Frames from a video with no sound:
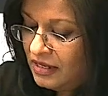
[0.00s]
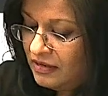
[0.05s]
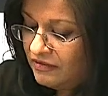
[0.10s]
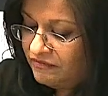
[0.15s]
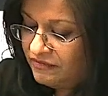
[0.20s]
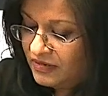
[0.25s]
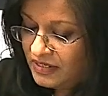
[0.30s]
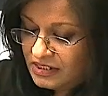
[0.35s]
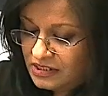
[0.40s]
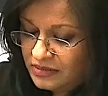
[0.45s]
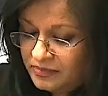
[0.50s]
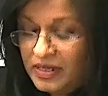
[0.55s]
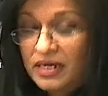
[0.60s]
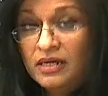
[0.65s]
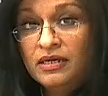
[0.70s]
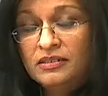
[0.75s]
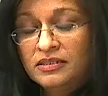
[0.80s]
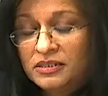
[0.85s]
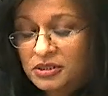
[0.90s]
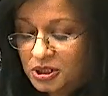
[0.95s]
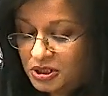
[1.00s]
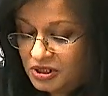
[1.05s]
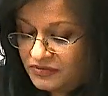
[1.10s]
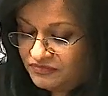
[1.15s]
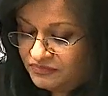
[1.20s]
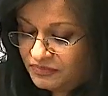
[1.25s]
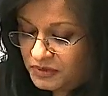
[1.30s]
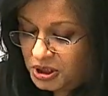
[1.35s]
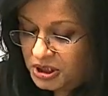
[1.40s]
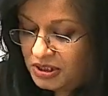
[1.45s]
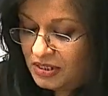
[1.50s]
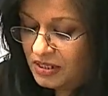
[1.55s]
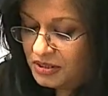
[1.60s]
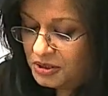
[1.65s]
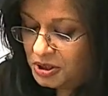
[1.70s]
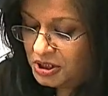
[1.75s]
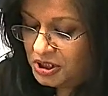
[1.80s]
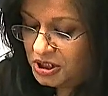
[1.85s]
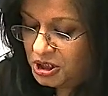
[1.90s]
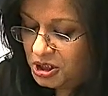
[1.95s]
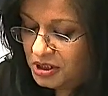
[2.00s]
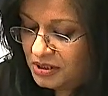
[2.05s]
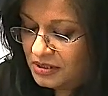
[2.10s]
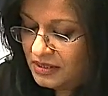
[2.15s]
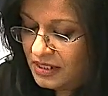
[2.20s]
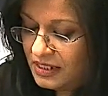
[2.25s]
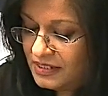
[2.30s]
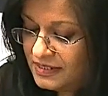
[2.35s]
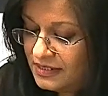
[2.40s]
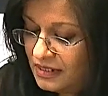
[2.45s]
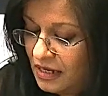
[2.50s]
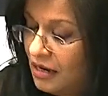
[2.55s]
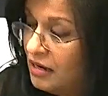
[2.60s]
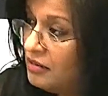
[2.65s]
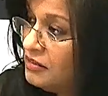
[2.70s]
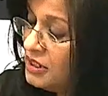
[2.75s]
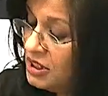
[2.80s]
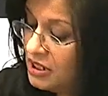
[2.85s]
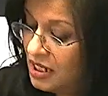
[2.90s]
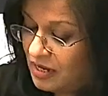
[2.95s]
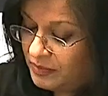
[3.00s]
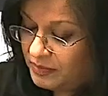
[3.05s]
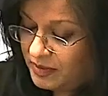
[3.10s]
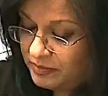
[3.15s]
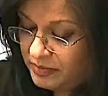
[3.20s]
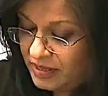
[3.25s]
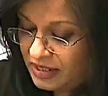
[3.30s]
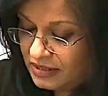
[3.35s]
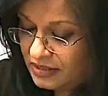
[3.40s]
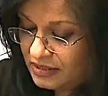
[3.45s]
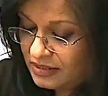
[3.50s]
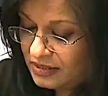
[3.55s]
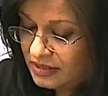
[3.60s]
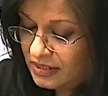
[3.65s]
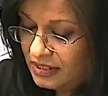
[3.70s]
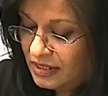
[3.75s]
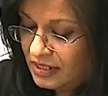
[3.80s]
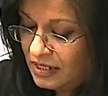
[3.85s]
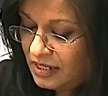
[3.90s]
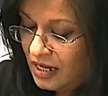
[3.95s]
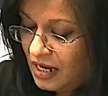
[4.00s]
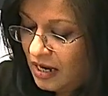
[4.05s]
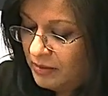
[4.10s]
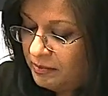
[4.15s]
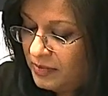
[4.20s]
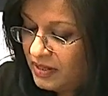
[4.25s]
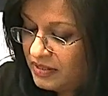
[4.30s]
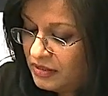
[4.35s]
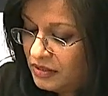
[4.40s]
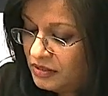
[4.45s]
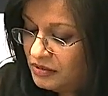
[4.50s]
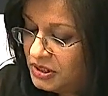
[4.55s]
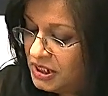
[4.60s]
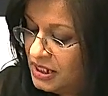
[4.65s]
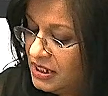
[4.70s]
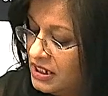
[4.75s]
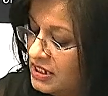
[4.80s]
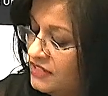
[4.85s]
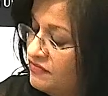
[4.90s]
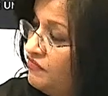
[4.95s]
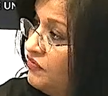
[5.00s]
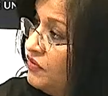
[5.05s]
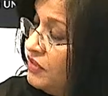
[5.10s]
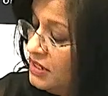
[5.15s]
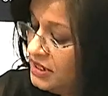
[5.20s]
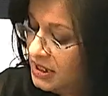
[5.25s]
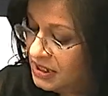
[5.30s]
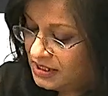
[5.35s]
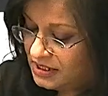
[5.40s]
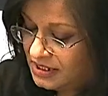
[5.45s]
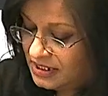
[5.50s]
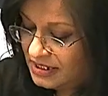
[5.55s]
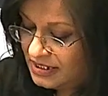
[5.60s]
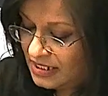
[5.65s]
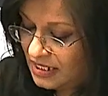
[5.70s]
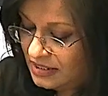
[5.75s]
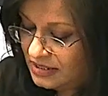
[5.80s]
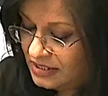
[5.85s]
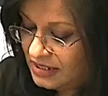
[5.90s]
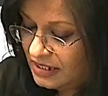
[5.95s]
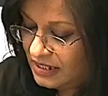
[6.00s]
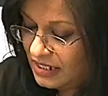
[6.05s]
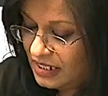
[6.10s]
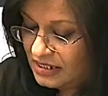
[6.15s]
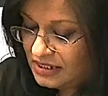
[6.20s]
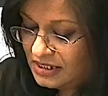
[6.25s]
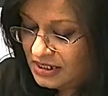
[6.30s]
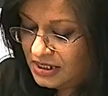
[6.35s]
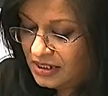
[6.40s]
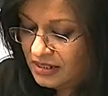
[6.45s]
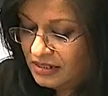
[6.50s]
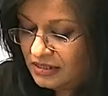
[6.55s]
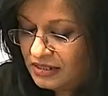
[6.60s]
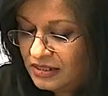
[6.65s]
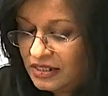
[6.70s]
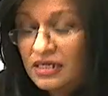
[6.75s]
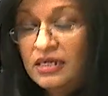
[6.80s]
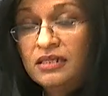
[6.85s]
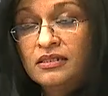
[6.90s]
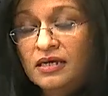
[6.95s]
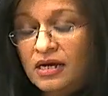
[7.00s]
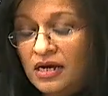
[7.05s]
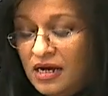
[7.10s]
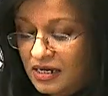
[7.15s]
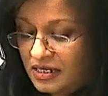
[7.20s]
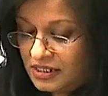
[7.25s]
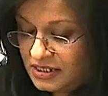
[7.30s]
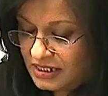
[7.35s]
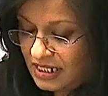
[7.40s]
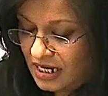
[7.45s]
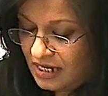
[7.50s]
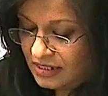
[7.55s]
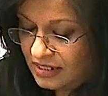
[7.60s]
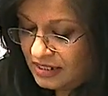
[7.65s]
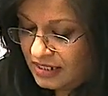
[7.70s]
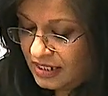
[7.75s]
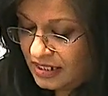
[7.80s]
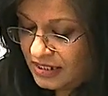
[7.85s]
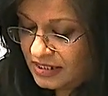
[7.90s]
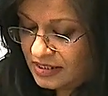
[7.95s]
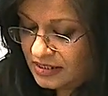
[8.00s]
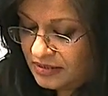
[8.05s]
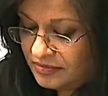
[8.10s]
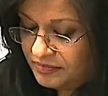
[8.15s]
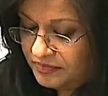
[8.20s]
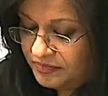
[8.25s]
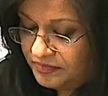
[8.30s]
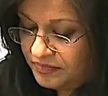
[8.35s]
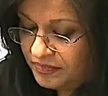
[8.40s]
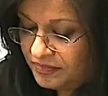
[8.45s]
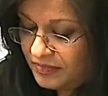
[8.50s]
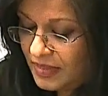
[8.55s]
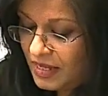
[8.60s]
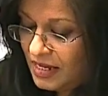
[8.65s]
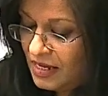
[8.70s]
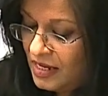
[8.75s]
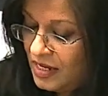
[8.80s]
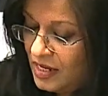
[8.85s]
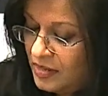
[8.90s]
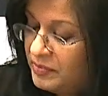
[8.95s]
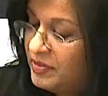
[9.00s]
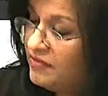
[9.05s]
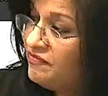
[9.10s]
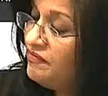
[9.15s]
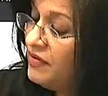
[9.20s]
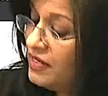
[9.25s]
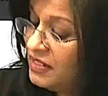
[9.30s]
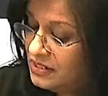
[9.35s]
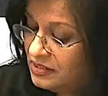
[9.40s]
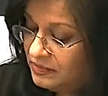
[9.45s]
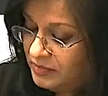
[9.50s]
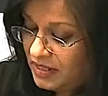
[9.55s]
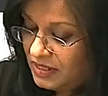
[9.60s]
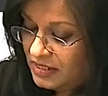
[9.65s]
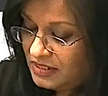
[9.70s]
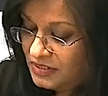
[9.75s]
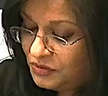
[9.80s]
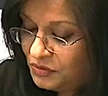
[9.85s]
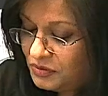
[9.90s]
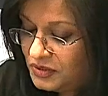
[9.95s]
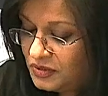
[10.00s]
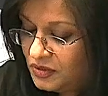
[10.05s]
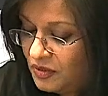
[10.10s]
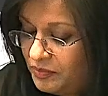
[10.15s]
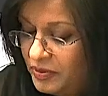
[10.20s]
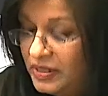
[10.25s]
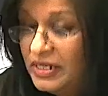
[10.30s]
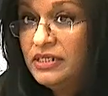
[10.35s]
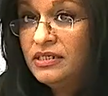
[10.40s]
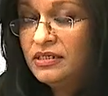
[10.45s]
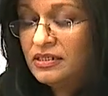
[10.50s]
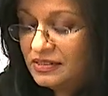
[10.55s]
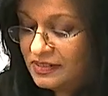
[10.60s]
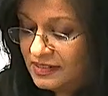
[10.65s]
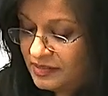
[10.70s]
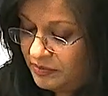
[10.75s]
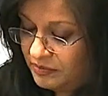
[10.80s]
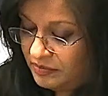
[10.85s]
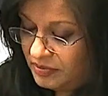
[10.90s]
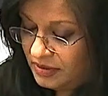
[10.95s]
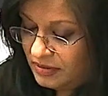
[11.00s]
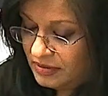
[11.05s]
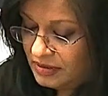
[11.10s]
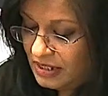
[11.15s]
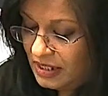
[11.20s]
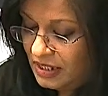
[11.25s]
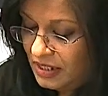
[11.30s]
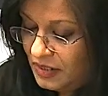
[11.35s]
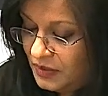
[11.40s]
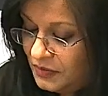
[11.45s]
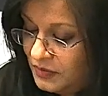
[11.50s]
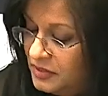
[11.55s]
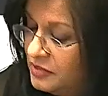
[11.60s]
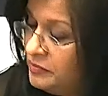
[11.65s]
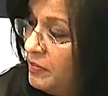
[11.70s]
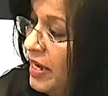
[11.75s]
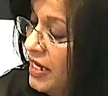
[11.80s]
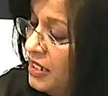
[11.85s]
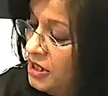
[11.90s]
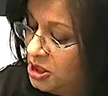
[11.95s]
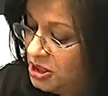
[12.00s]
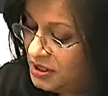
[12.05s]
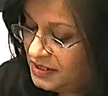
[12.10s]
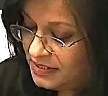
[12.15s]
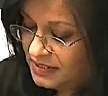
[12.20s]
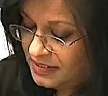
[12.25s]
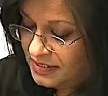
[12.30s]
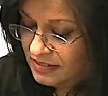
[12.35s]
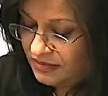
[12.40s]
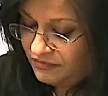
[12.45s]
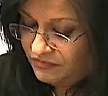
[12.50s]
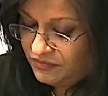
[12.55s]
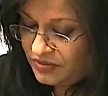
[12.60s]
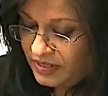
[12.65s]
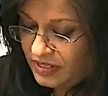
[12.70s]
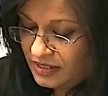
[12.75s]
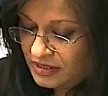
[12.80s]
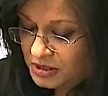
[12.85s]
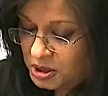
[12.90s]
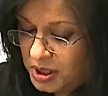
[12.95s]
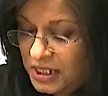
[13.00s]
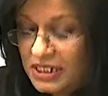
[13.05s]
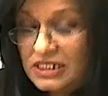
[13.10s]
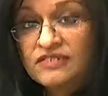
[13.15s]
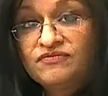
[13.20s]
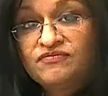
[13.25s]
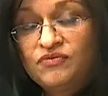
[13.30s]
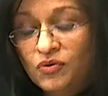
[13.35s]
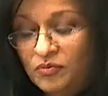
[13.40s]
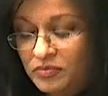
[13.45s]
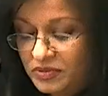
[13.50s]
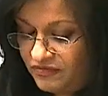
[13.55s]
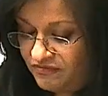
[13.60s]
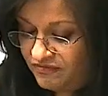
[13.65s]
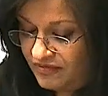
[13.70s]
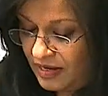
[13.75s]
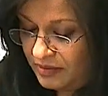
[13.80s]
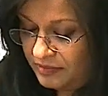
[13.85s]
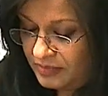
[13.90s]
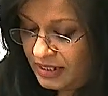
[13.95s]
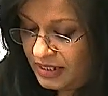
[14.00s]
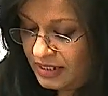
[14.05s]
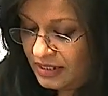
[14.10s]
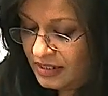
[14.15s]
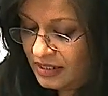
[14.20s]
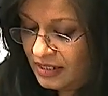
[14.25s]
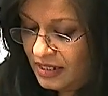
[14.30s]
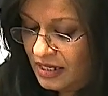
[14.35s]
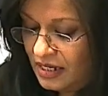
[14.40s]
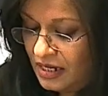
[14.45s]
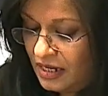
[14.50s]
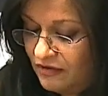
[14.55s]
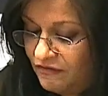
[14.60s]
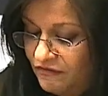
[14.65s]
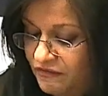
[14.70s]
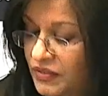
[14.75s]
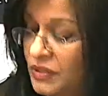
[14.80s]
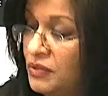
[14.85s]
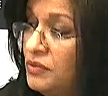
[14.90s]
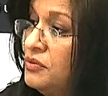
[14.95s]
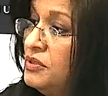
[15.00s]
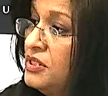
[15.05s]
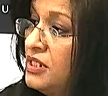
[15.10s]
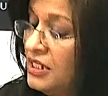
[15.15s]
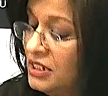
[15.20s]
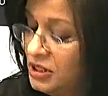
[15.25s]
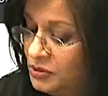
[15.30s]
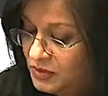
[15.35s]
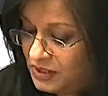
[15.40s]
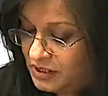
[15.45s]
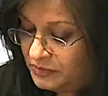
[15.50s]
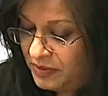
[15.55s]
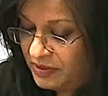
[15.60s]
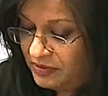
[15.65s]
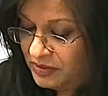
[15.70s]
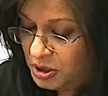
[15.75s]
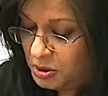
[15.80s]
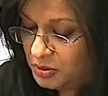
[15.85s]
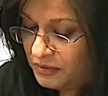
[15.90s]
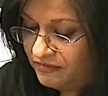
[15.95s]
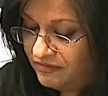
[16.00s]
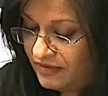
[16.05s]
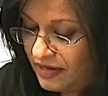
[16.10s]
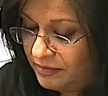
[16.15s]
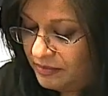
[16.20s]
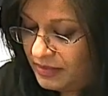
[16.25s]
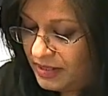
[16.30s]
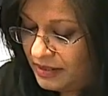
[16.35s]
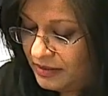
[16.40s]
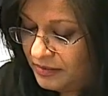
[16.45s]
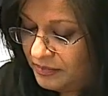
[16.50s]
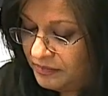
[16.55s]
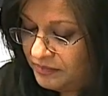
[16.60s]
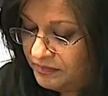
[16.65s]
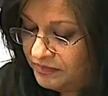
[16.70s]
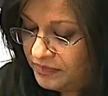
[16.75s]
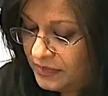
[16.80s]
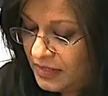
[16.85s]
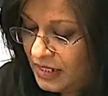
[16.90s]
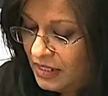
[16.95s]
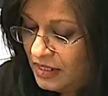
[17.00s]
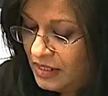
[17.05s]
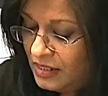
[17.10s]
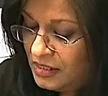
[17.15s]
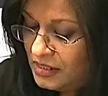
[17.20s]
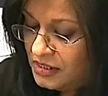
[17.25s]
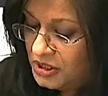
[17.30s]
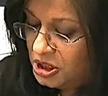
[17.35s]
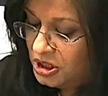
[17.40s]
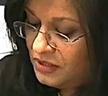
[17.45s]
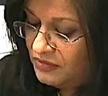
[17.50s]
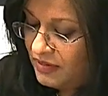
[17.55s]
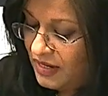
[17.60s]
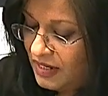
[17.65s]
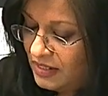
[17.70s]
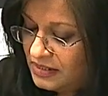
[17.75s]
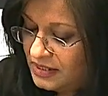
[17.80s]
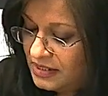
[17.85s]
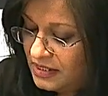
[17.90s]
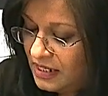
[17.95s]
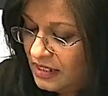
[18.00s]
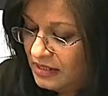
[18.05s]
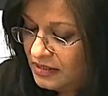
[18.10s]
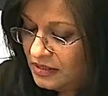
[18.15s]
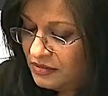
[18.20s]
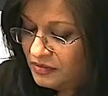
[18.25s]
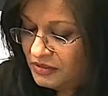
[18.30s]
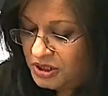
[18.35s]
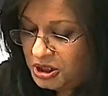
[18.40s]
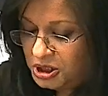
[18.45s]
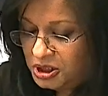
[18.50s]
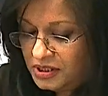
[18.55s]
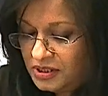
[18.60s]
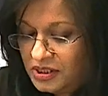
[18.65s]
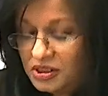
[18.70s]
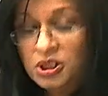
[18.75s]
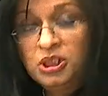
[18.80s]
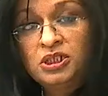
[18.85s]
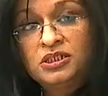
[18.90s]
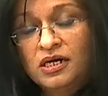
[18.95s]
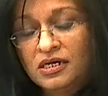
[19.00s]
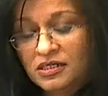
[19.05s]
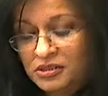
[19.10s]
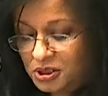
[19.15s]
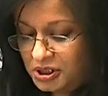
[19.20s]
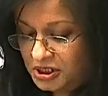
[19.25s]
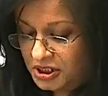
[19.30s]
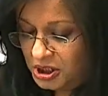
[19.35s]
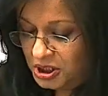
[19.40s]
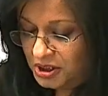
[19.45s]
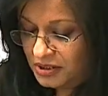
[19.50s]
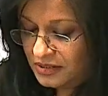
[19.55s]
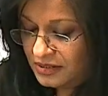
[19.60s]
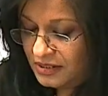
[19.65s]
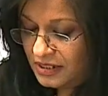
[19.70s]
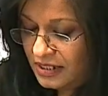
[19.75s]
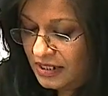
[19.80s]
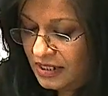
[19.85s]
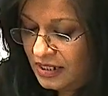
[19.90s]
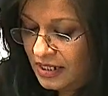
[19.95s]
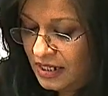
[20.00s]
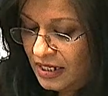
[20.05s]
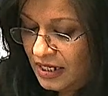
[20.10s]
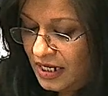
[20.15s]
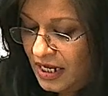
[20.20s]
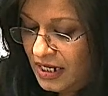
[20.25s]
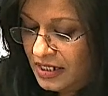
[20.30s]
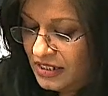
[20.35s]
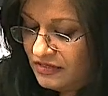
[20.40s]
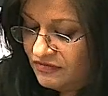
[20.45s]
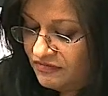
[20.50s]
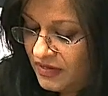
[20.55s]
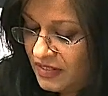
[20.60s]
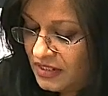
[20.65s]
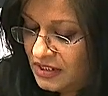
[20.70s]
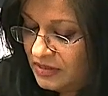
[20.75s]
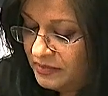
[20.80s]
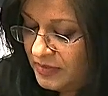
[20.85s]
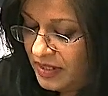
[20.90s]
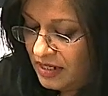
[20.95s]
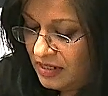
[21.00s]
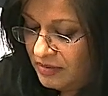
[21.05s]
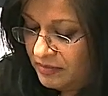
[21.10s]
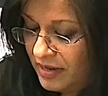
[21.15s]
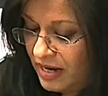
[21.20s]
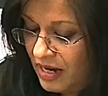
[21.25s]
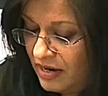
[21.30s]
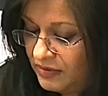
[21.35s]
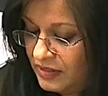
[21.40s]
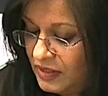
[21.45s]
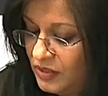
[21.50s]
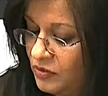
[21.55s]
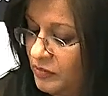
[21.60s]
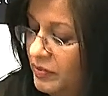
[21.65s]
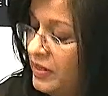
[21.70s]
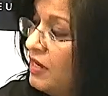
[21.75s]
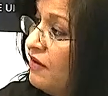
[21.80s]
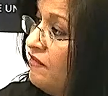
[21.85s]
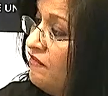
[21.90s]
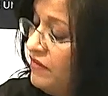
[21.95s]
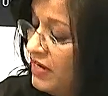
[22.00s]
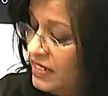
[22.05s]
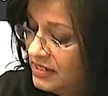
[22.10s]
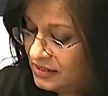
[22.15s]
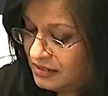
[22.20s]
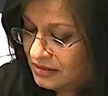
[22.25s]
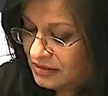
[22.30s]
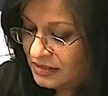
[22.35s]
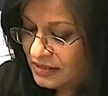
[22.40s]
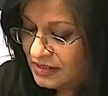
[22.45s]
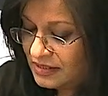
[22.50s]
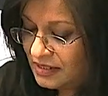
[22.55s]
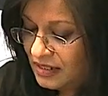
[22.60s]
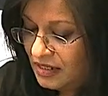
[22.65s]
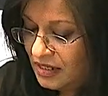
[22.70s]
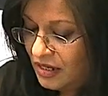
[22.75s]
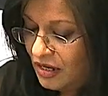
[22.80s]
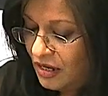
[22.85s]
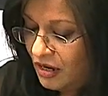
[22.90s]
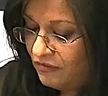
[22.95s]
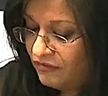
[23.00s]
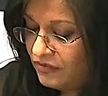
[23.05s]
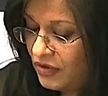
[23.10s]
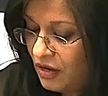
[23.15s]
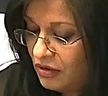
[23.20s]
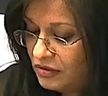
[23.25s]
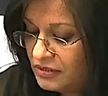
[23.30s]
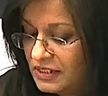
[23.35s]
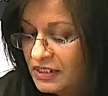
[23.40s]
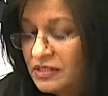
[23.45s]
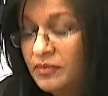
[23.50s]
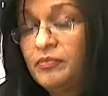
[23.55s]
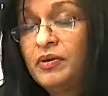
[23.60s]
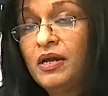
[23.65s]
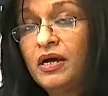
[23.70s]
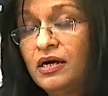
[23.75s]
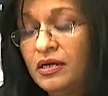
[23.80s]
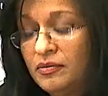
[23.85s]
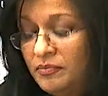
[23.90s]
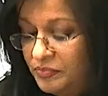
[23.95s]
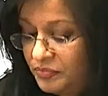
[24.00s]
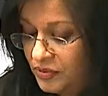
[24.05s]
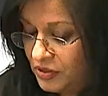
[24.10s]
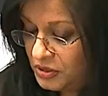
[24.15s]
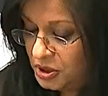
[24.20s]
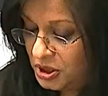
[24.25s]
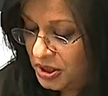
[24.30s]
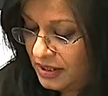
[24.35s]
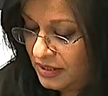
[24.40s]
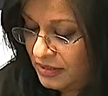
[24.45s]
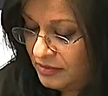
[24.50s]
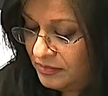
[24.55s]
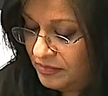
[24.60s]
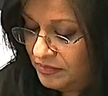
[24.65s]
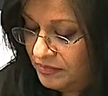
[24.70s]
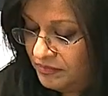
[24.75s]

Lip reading: Fatima in the Shia tradition is the archetypal mother, and motherhood in its fullest understanding is still the highest accolade. But Fatima also a political symbol whose patience and suffering transformed a family, a feud, into a spiritual family. She writes that in the Christian and Shia tradition, it is Fatima and Mary who become vessels of God's sublime progeny.